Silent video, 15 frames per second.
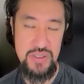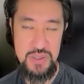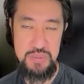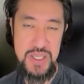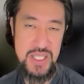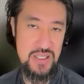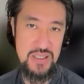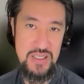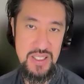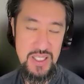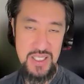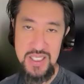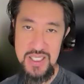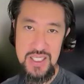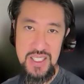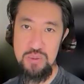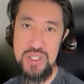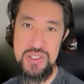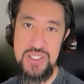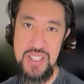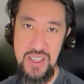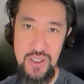It's being a
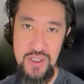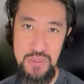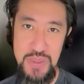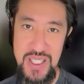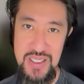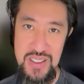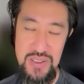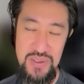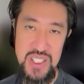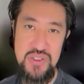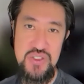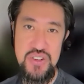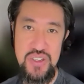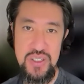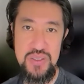risk taker, being an adventurer,